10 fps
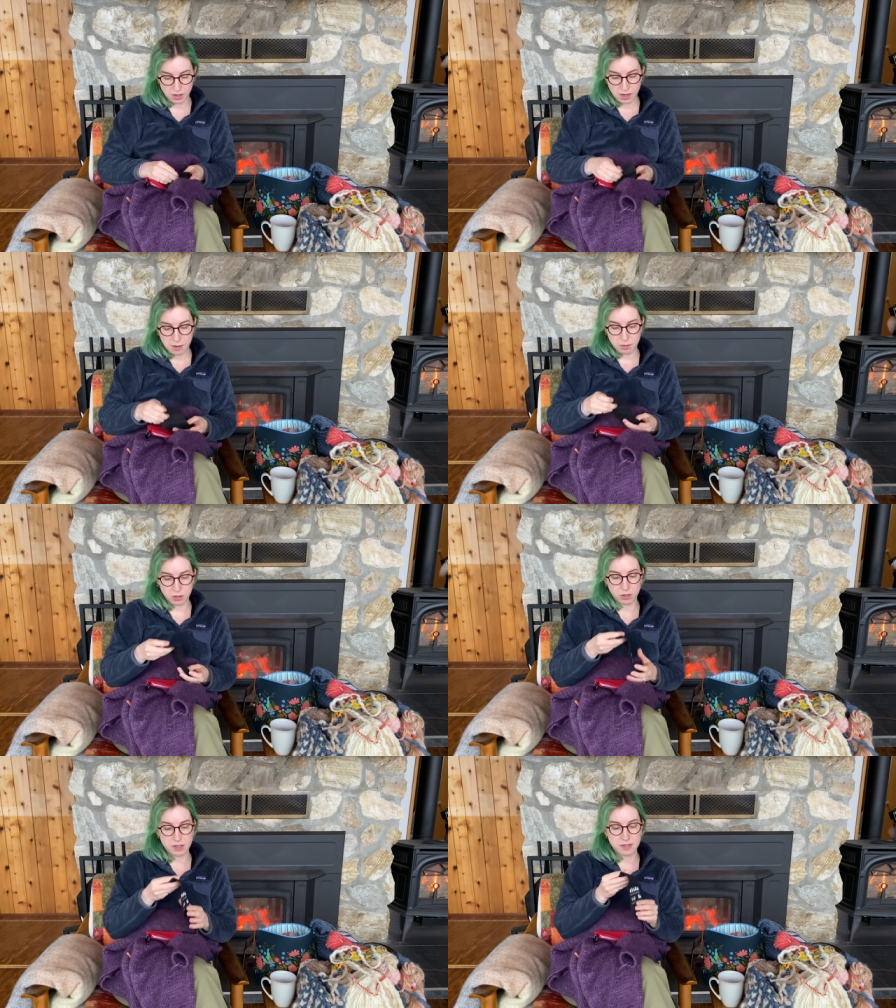But they're
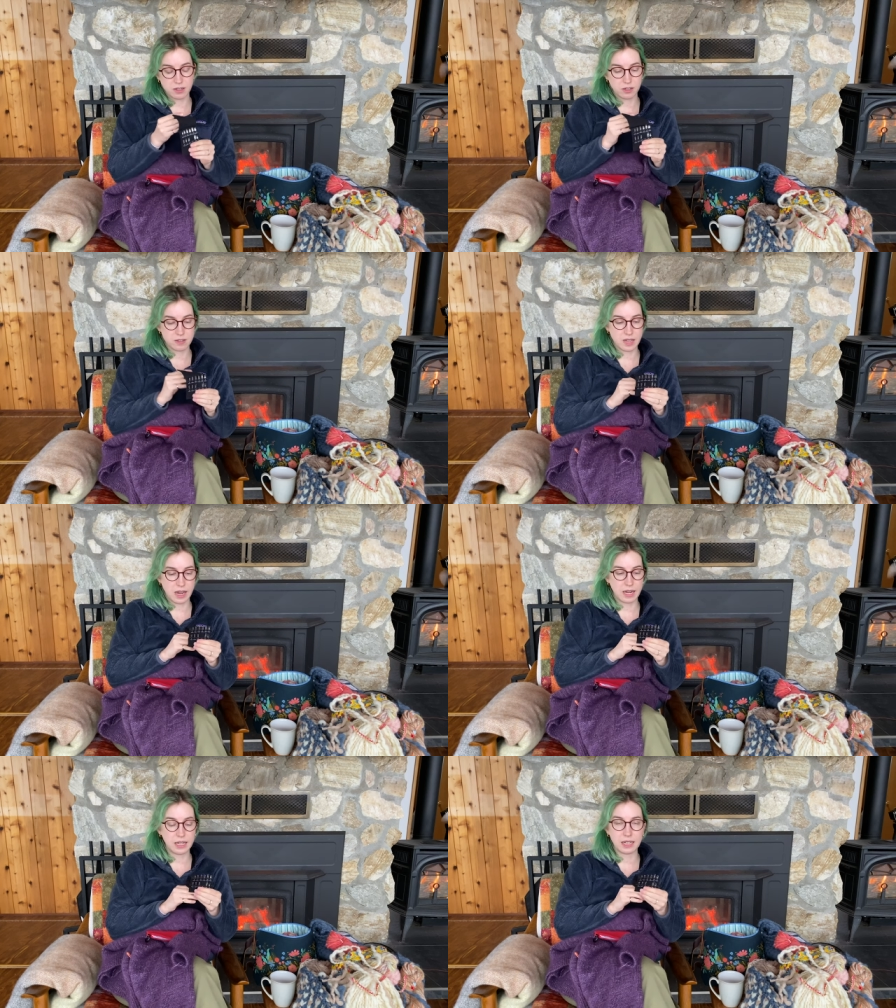these little
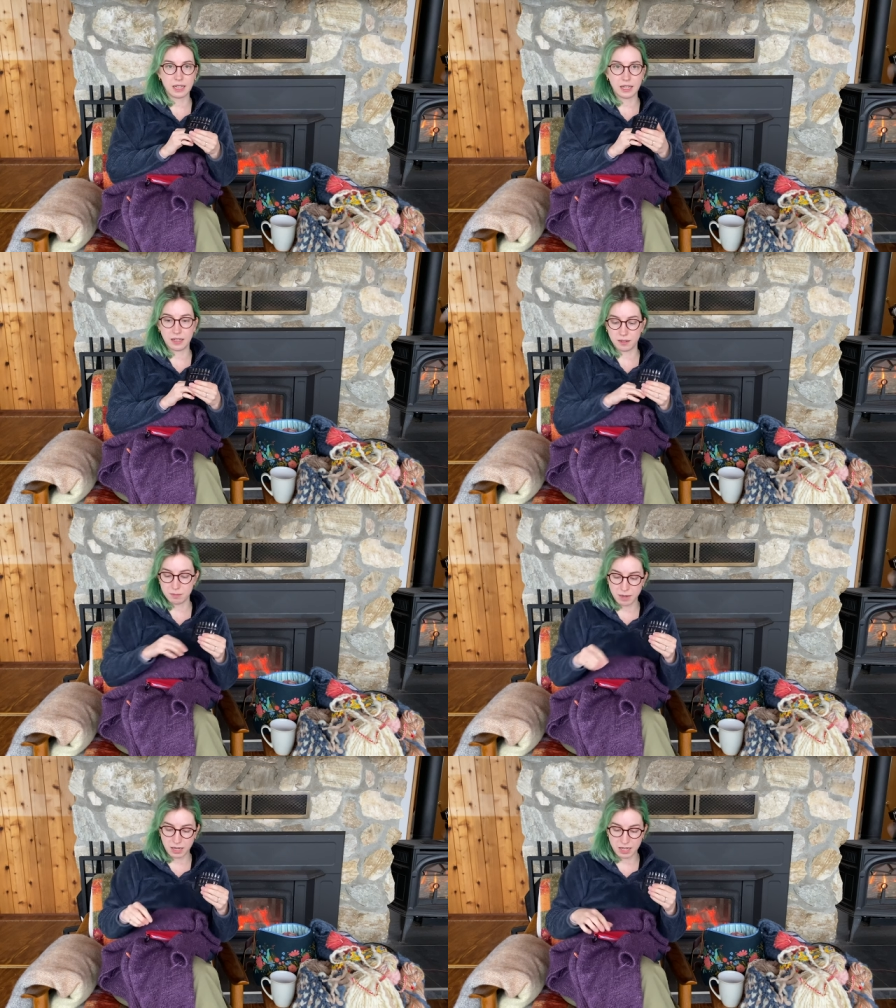tiny
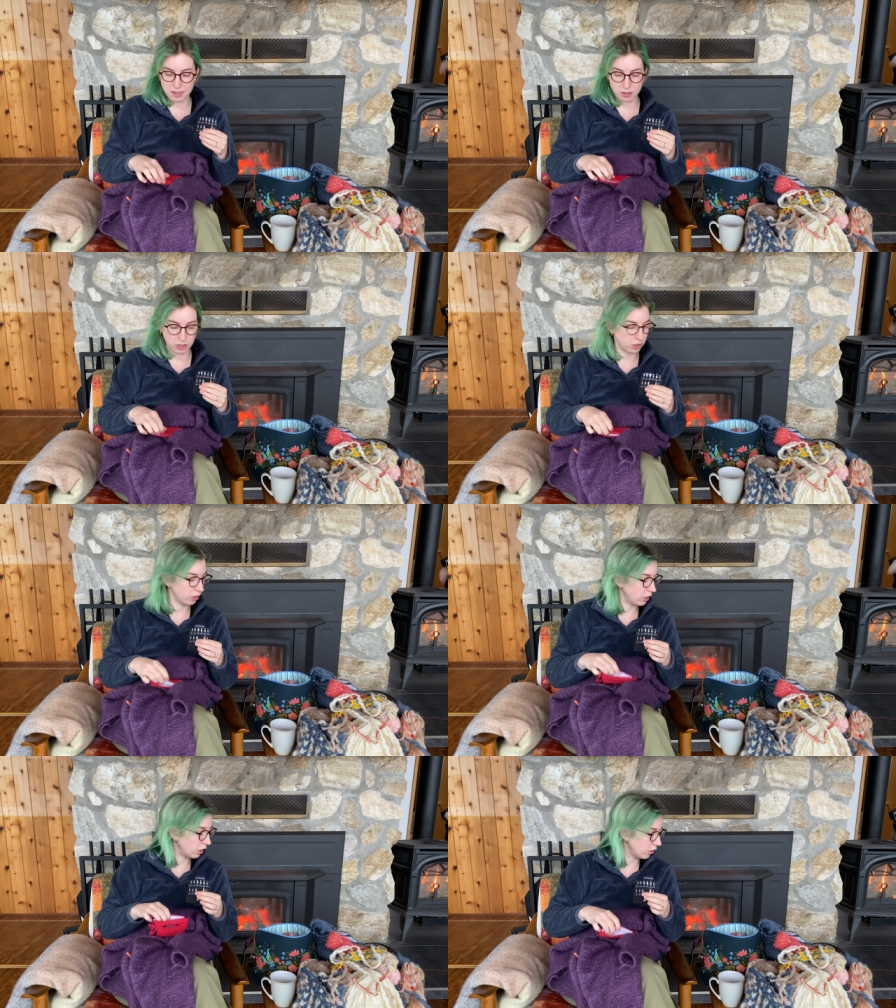mini circular
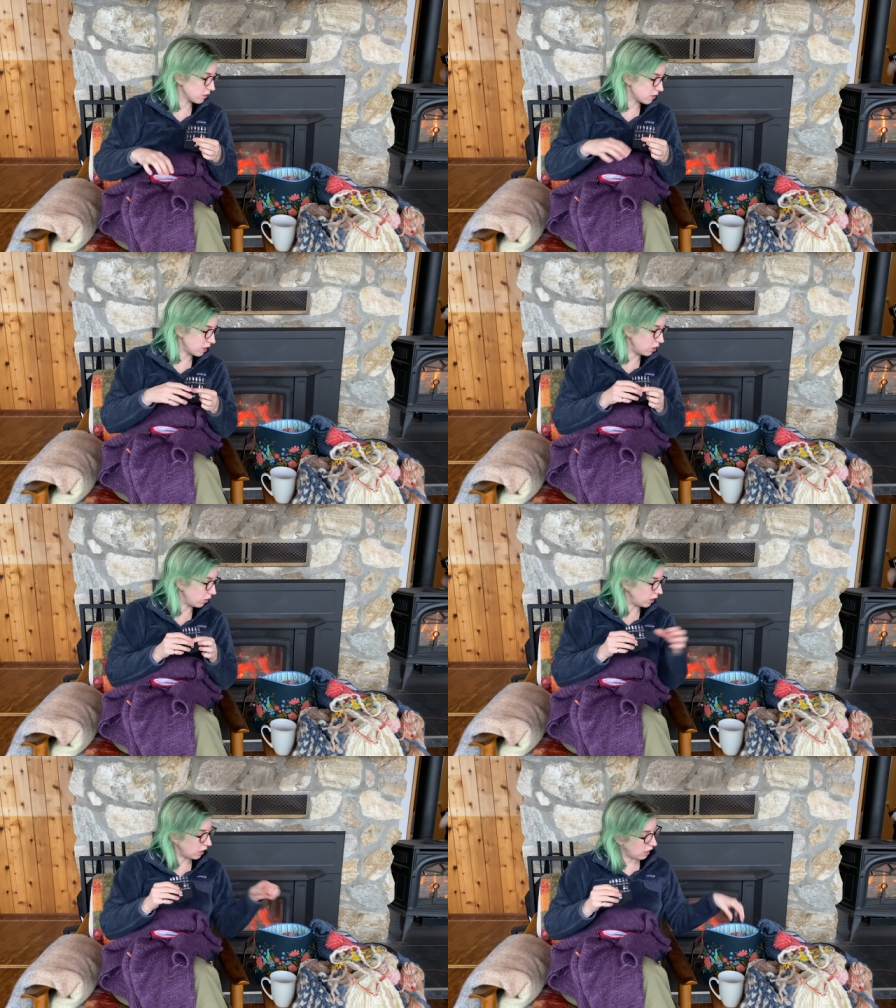needles that you
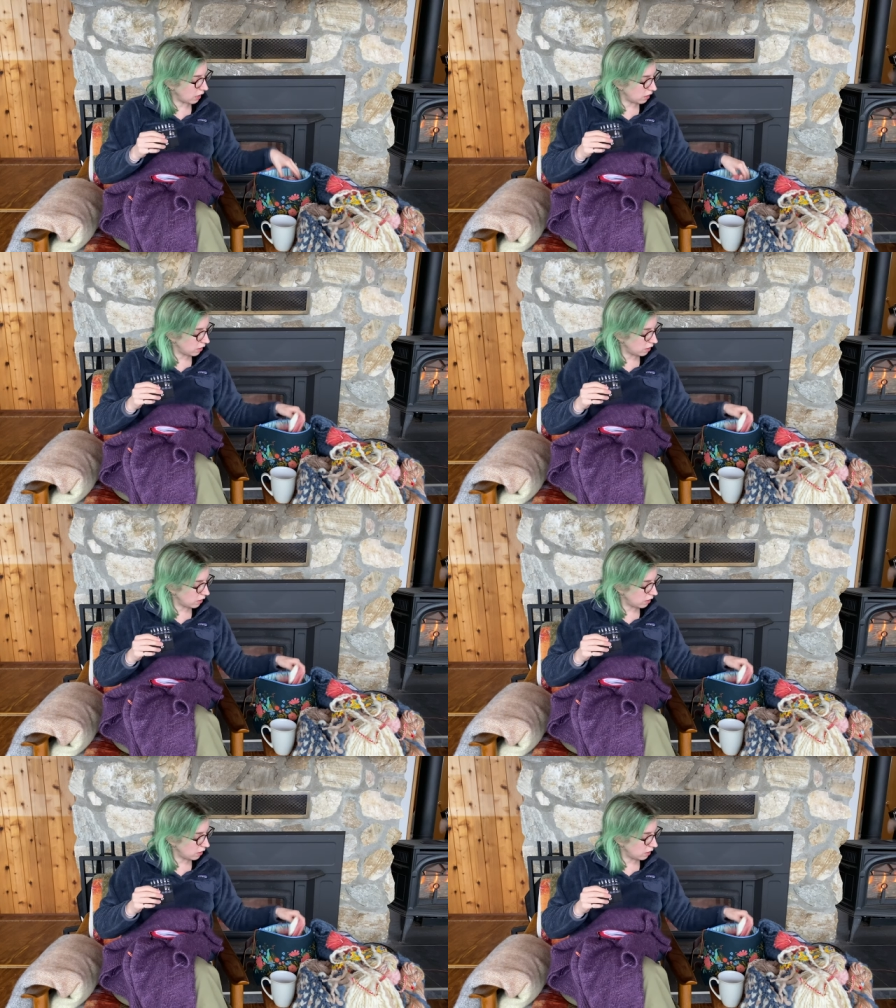can knit.